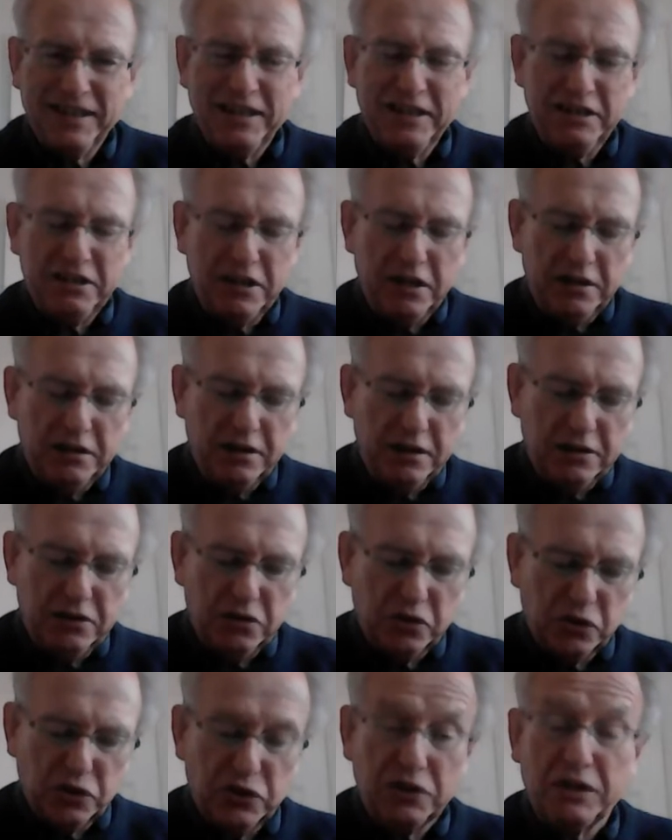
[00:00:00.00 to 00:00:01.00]
he, he, he
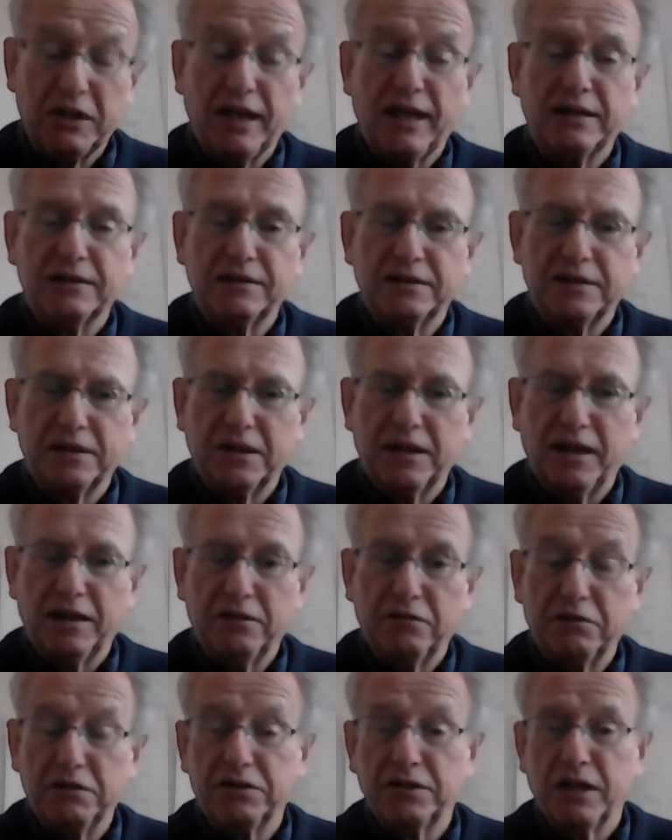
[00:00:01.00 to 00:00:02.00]
doesn't get the
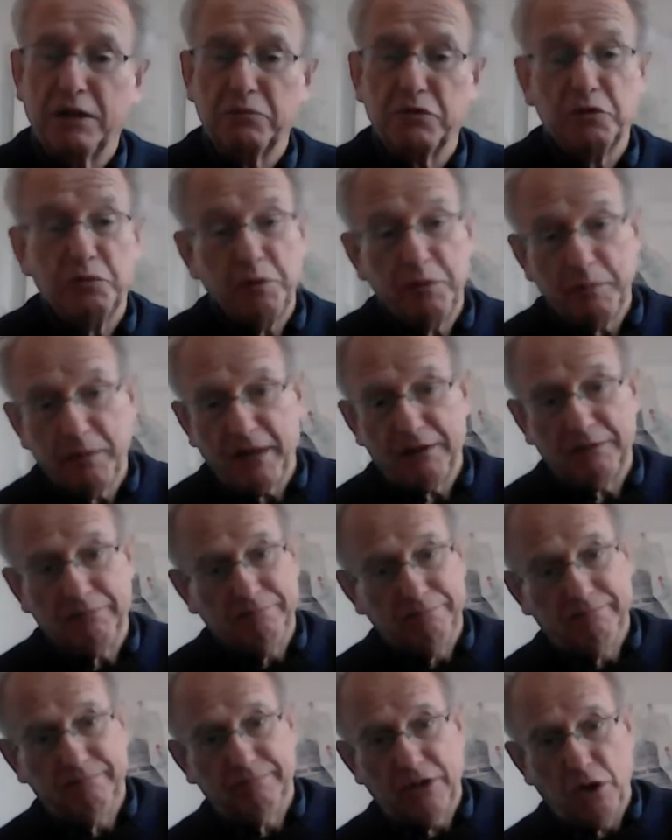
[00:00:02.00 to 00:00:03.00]
kind of reception we might
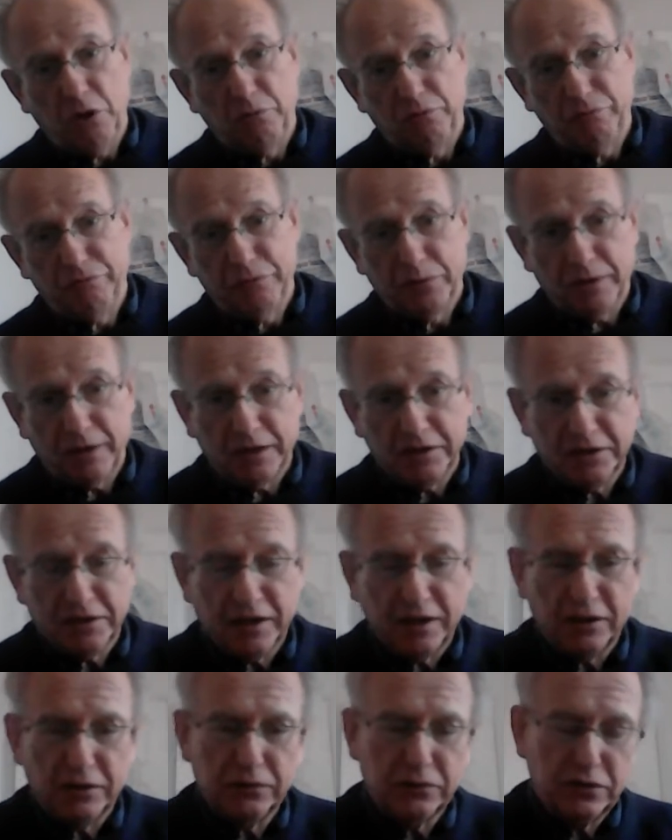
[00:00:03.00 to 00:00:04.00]
hope for
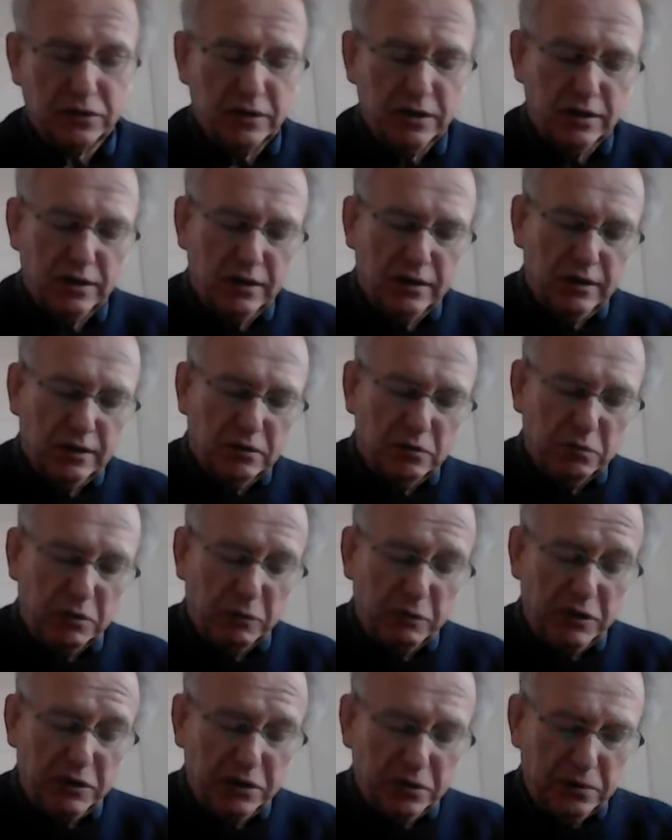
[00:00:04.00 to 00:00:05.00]
ourselves
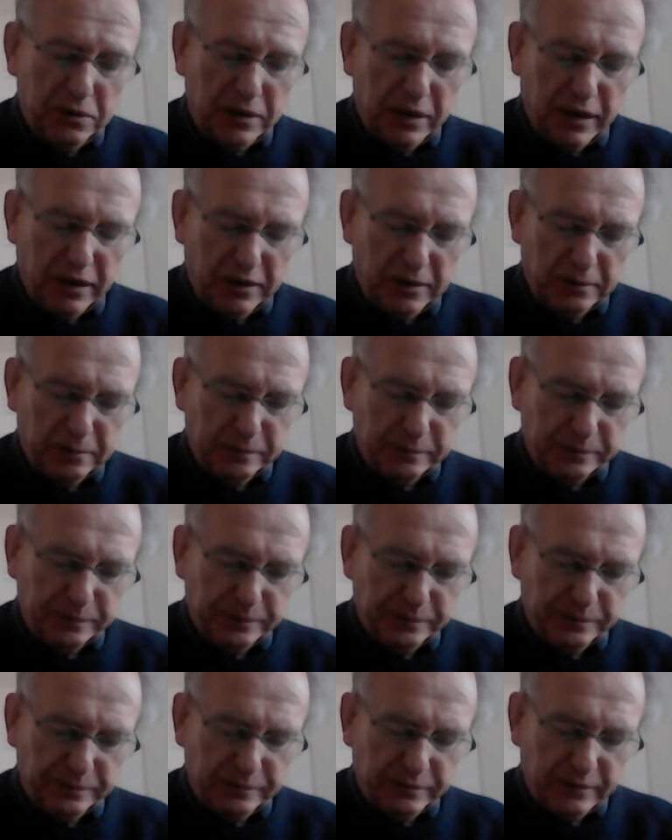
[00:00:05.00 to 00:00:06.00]
when we do get home.
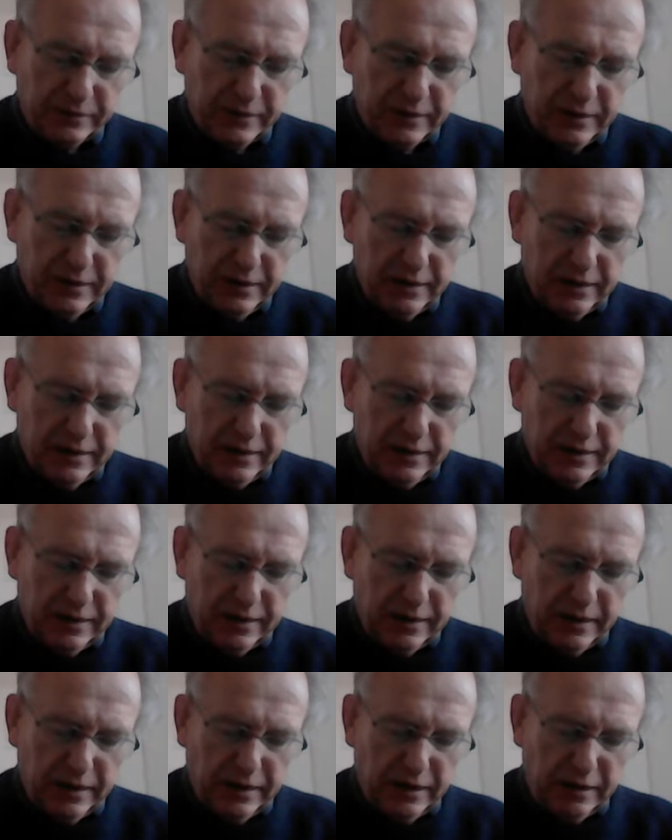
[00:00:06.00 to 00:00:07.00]

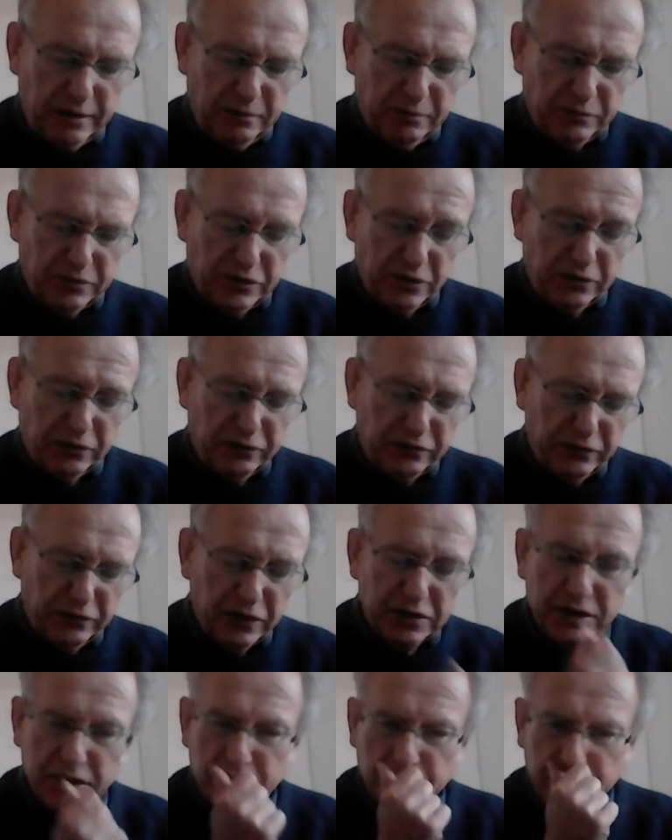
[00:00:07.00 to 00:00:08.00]
Um, so
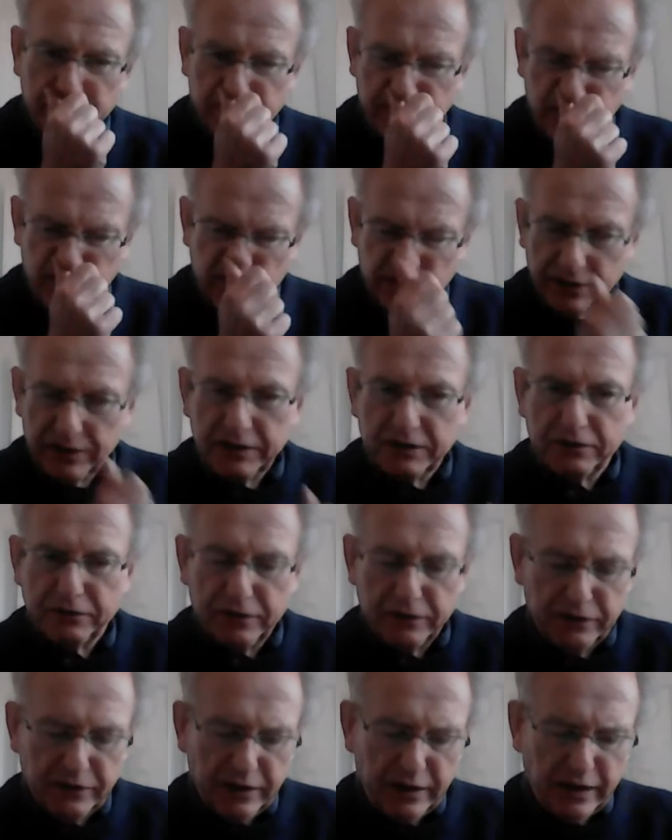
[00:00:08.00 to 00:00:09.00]
verses 53 to
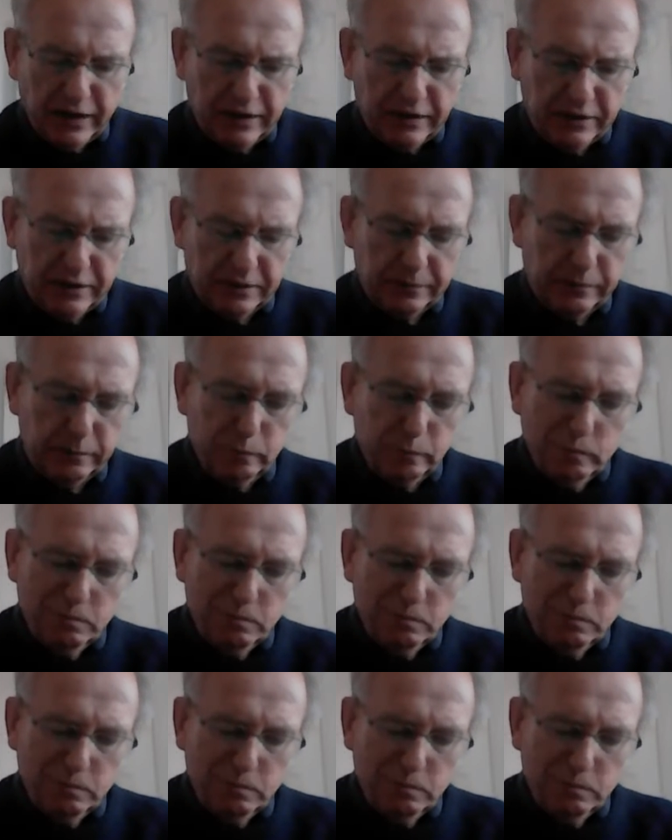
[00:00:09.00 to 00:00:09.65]
58.